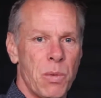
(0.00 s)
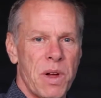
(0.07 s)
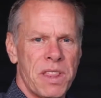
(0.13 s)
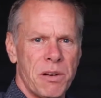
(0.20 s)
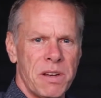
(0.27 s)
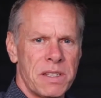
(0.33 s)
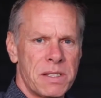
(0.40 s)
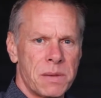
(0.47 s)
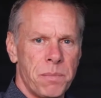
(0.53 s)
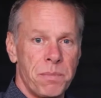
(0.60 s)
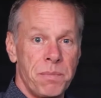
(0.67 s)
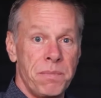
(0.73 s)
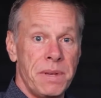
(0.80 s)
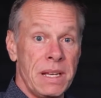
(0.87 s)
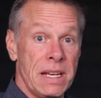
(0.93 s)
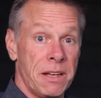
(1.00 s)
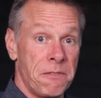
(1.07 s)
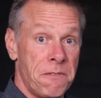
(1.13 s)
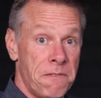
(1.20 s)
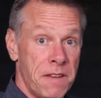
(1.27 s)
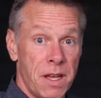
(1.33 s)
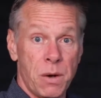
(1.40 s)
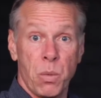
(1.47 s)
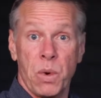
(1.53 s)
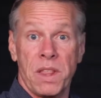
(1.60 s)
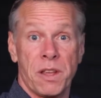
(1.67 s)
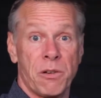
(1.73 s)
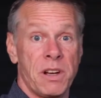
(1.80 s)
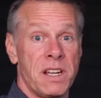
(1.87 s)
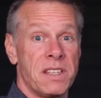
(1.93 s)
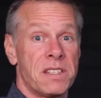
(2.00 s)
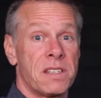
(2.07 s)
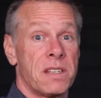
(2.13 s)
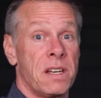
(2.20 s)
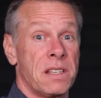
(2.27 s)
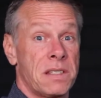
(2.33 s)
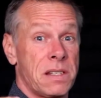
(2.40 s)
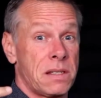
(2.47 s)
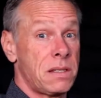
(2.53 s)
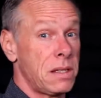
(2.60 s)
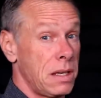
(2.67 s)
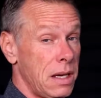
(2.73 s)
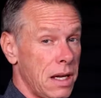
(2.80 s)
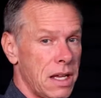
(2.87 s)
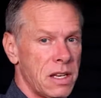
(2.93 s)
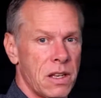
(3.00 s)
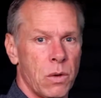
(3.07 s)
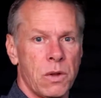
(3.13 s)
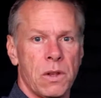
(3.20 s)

whether it's being fit, whether it's succeeding at